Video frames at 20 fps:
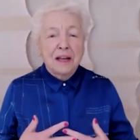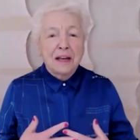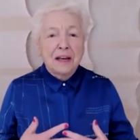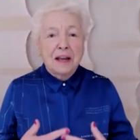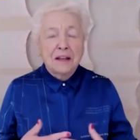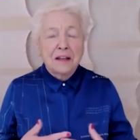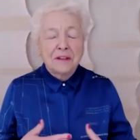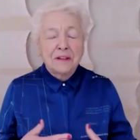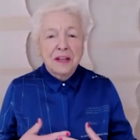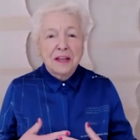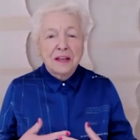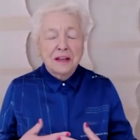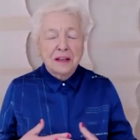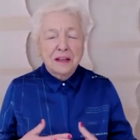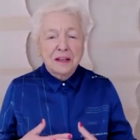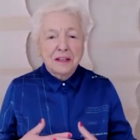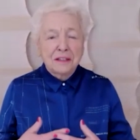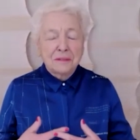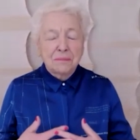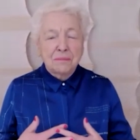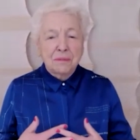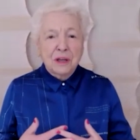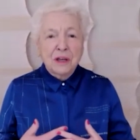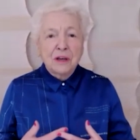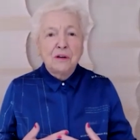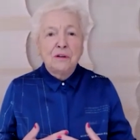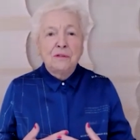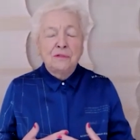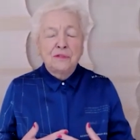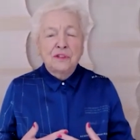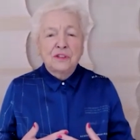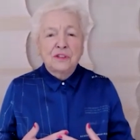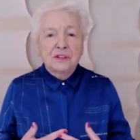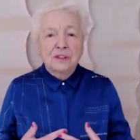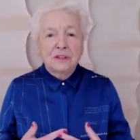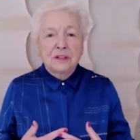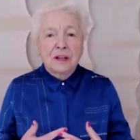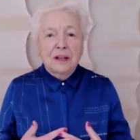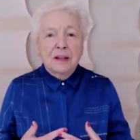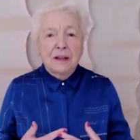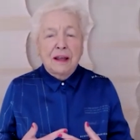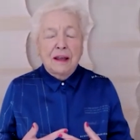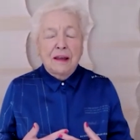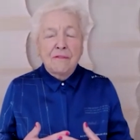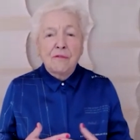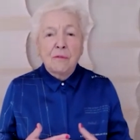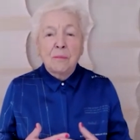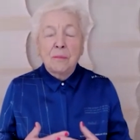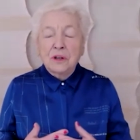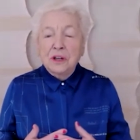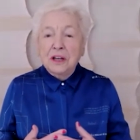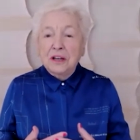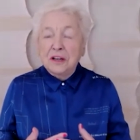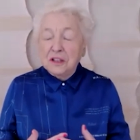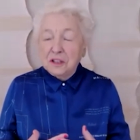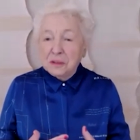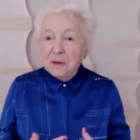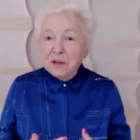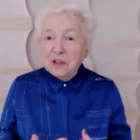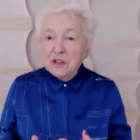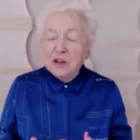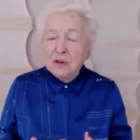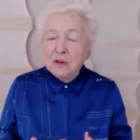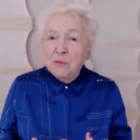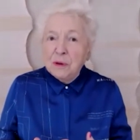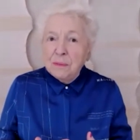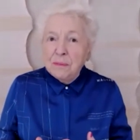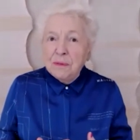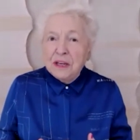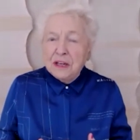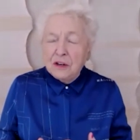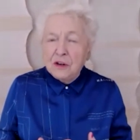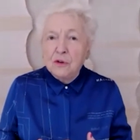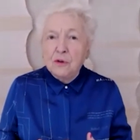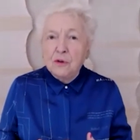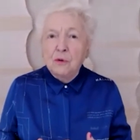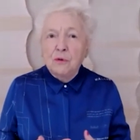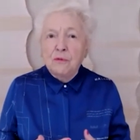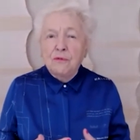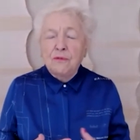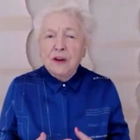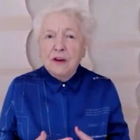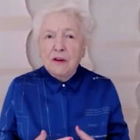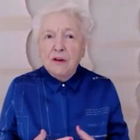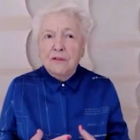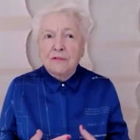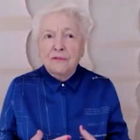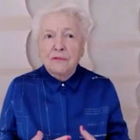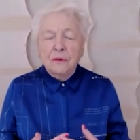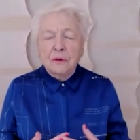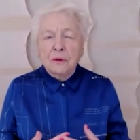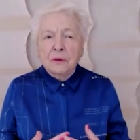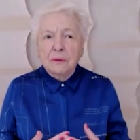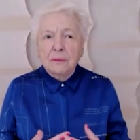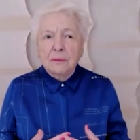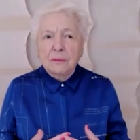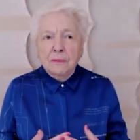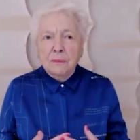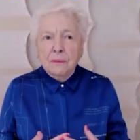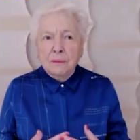and I think it behoves everybody, and especially women who very often